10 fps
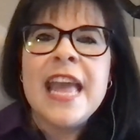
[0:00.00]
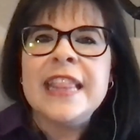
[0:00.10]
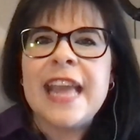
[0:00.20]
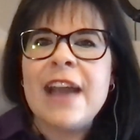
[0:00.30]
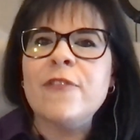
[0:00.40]

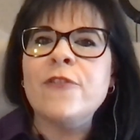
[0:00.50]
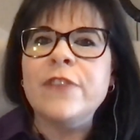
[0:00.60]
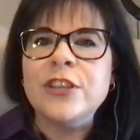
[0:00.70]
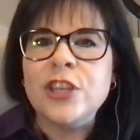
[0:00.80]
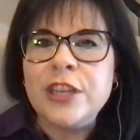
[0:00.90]
they have a
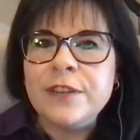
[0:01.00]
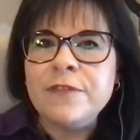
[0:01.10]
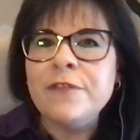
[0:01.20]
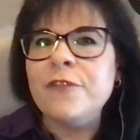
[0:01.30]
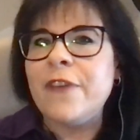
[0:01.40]

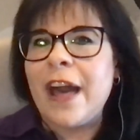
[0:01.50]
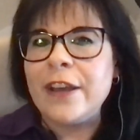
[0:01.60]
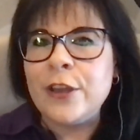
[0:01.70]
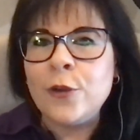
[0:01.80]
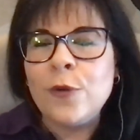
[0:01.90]
vision,
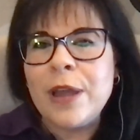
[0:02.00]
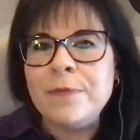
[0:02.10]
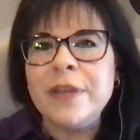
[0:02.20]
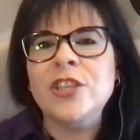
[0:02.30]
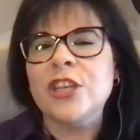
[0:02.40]
value,
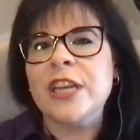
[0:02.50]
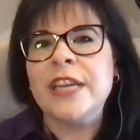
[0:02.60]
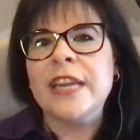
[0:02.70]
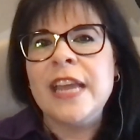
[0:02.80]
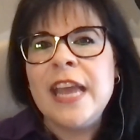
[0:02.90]
and
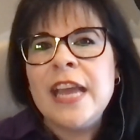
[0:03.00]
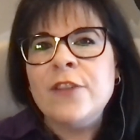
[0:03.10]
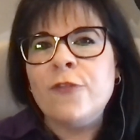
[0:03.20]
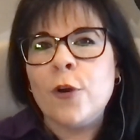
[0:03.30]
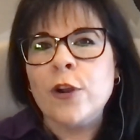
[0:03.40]
mission
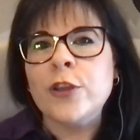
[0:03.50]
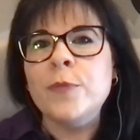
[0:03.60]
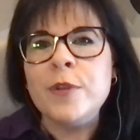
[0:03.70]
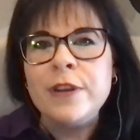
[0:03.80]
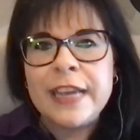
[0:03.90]
for
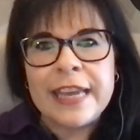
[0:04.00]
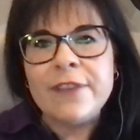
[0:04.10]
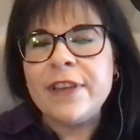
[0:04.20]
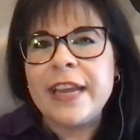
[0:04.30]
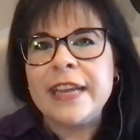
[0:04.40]
community
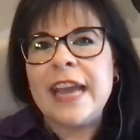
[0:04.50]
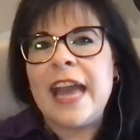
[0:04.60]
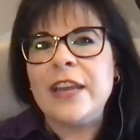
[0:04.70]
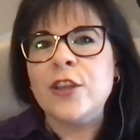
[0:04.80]
giving and